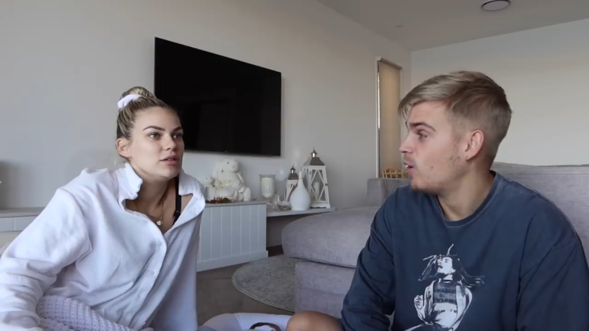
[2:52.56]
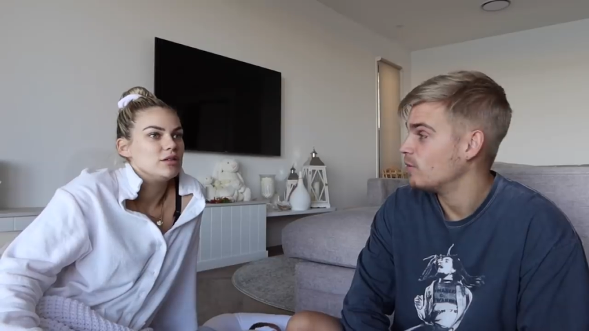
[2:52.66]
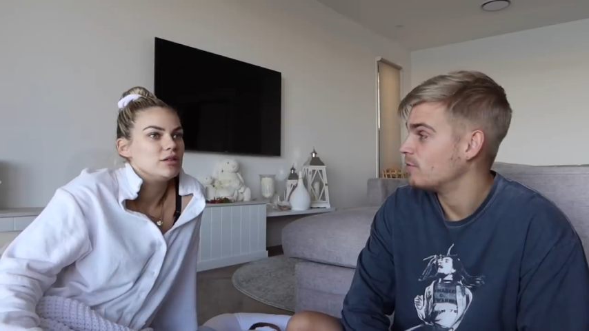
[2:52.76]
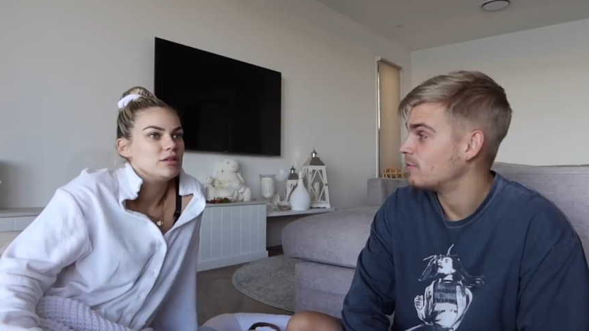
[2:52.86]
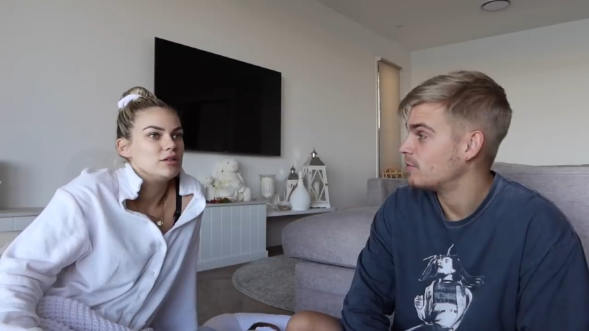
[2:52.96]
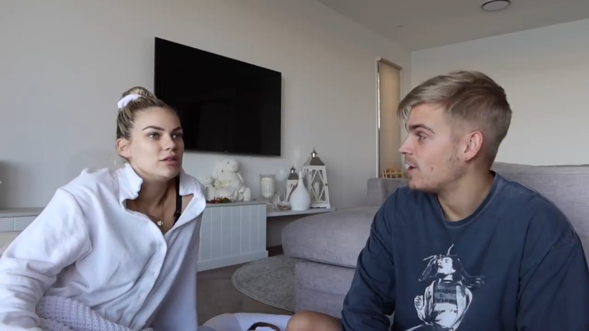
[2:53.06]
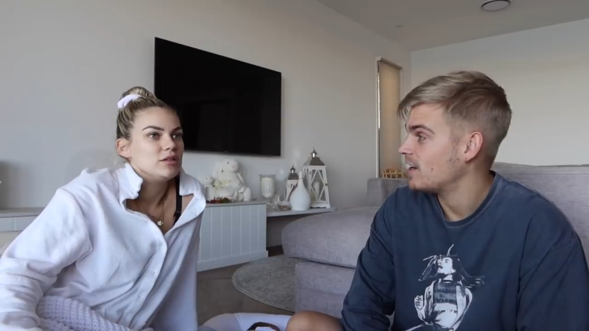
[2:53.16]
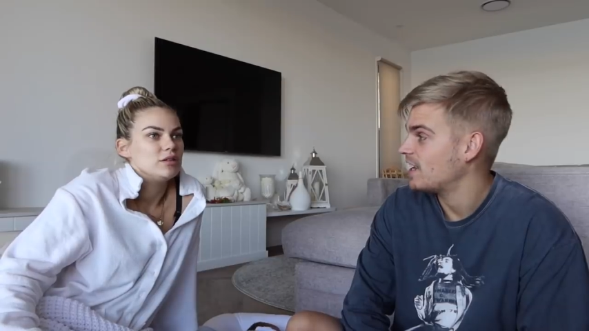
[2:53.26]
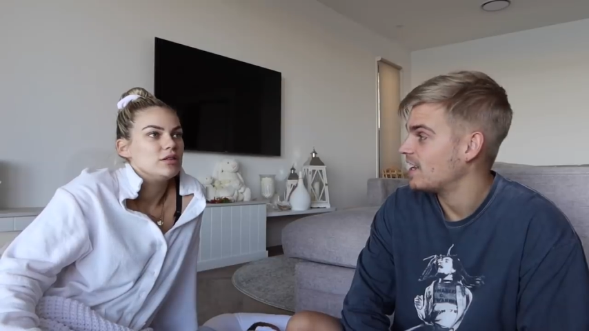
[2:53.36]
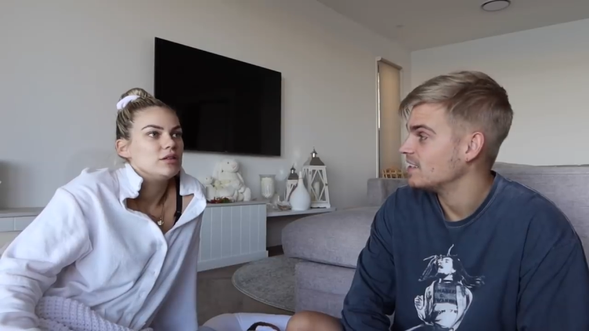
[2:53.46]
Speaker 1: on
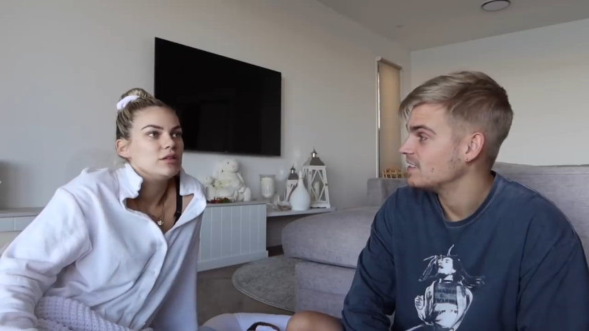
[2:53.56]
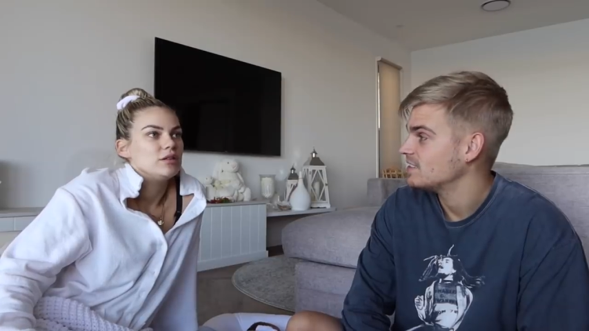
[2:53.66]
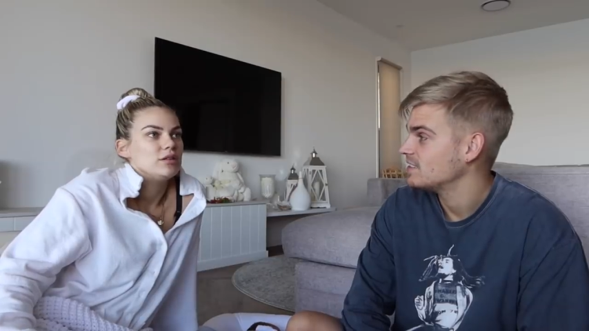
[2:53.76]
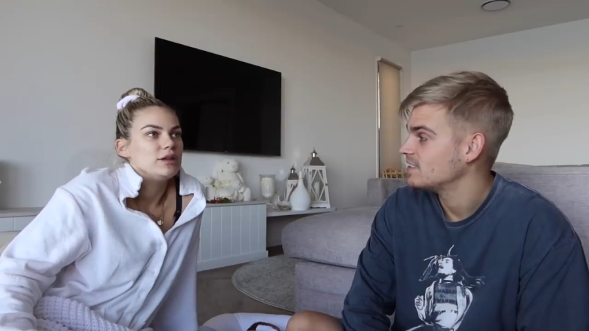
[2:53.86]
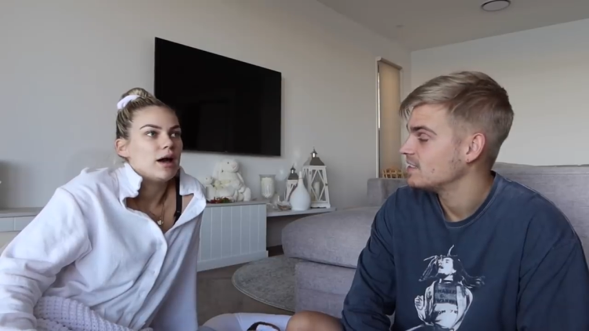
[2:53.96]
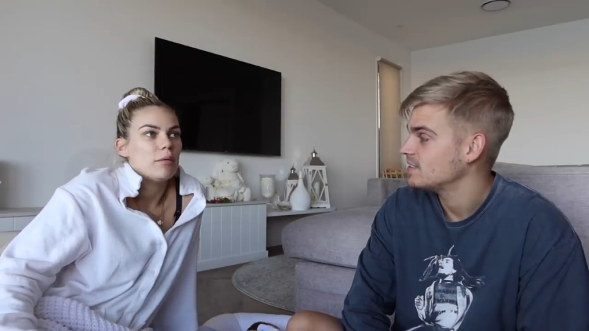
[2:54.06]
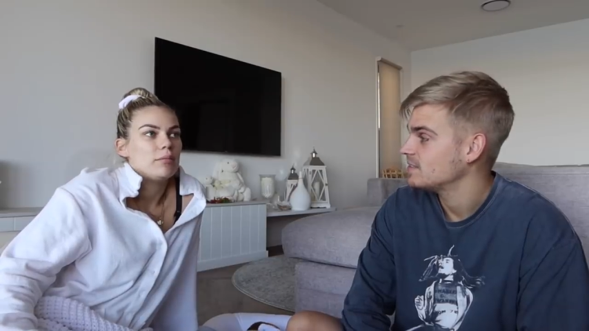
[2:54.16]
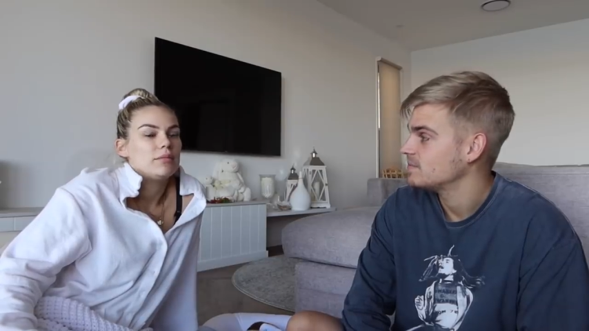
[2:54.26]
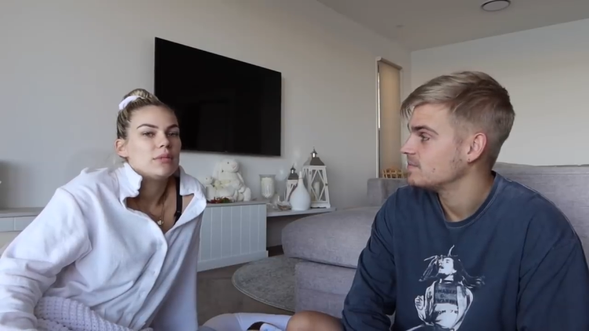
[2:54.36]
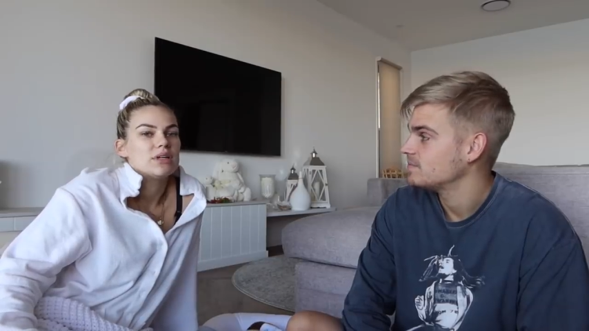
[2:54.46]
Friday.
Speaker 2: Yeah.
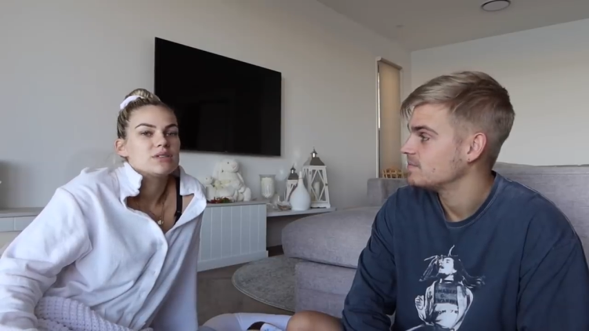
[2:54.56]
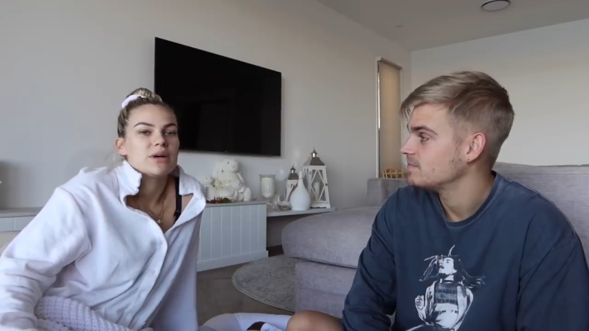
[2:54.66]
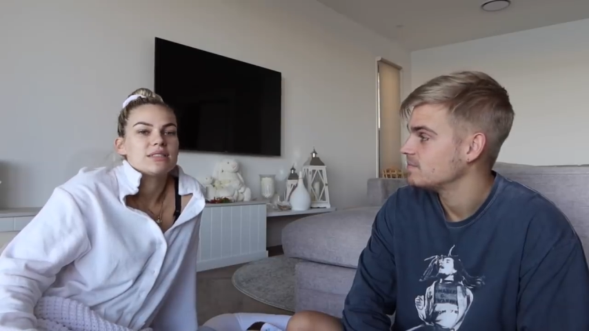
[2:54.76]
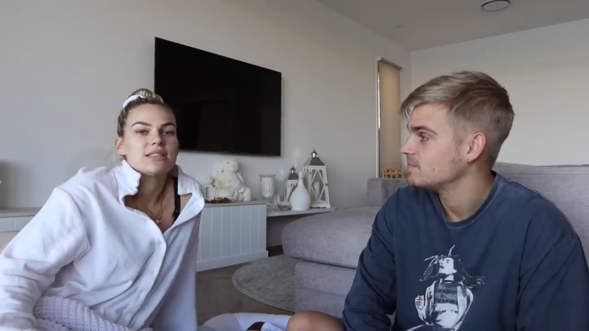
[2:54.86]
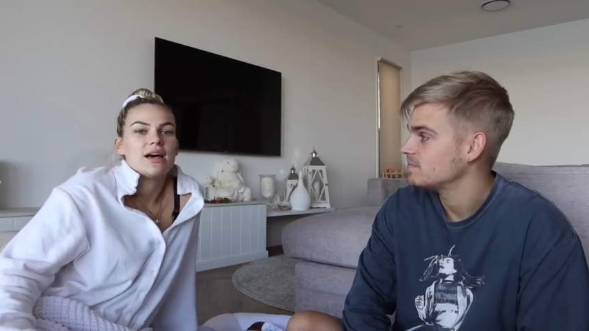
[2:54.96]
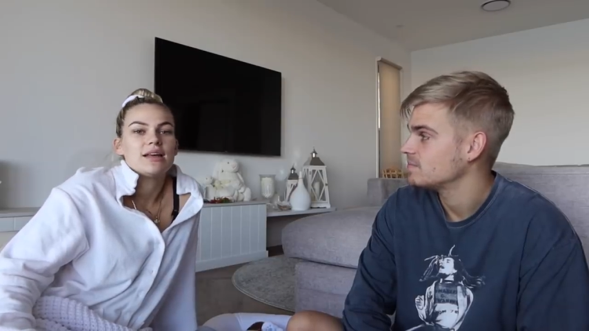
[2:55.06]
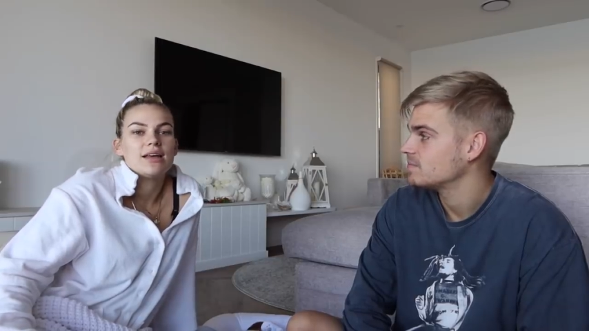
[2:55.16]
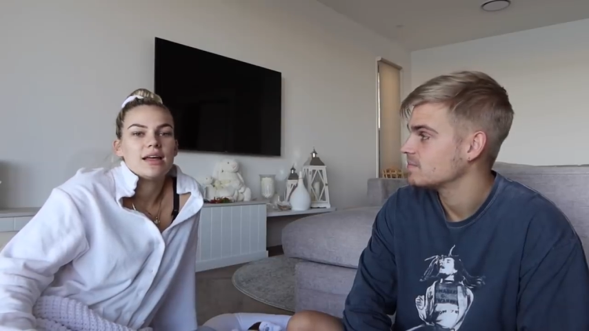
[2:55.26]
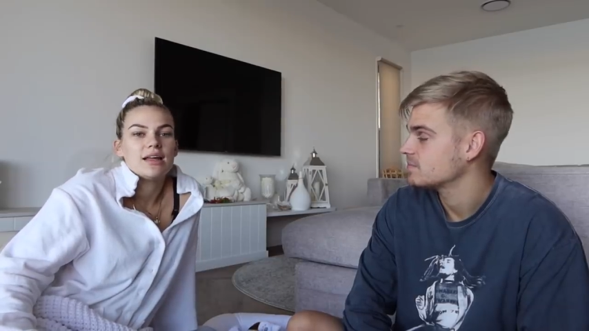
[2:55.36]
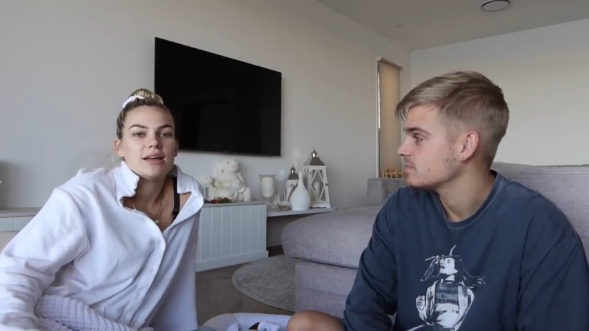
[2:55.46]
So I started
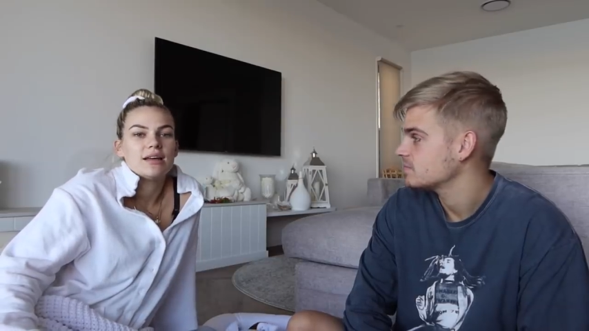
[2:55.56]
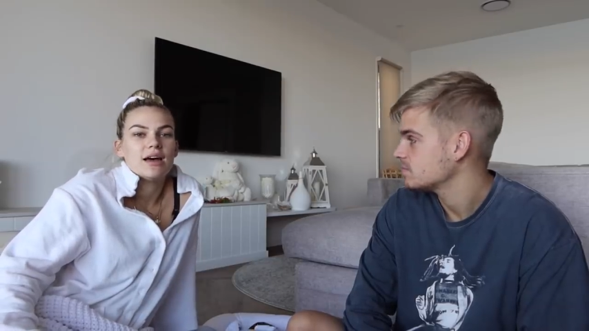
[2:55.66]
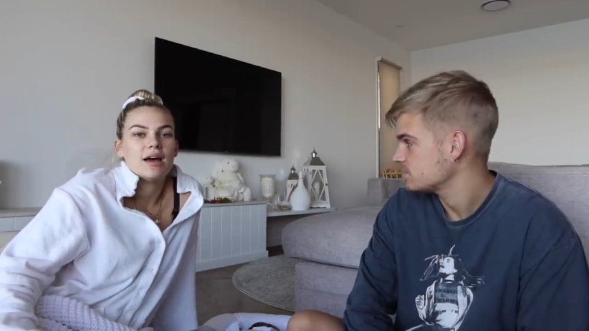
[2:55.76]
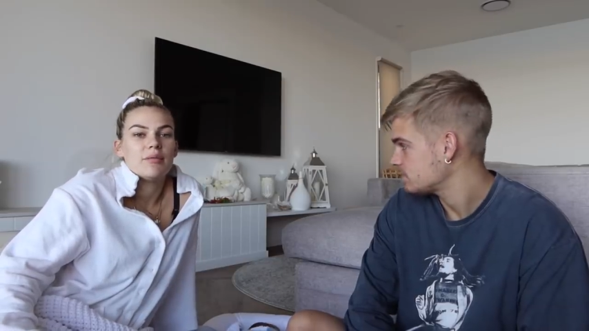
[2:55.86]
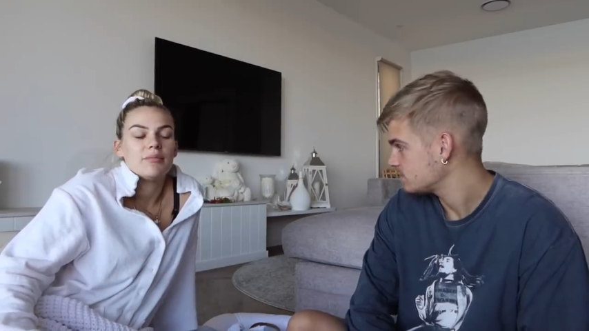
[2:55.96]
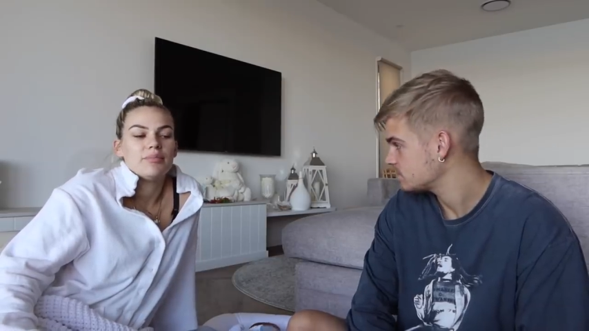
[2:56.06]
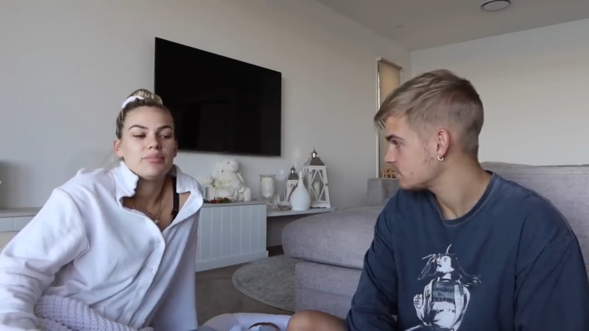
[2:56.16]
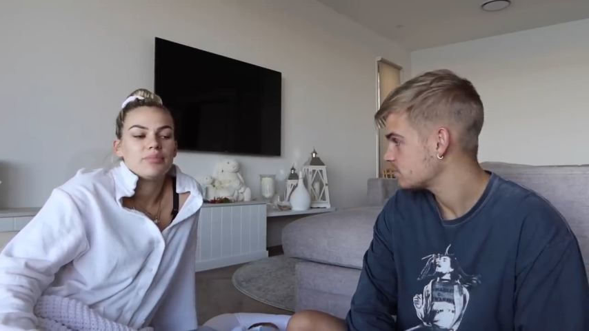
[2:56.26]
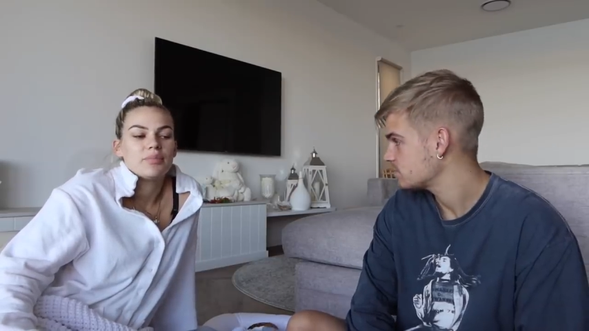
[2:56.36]
getting um,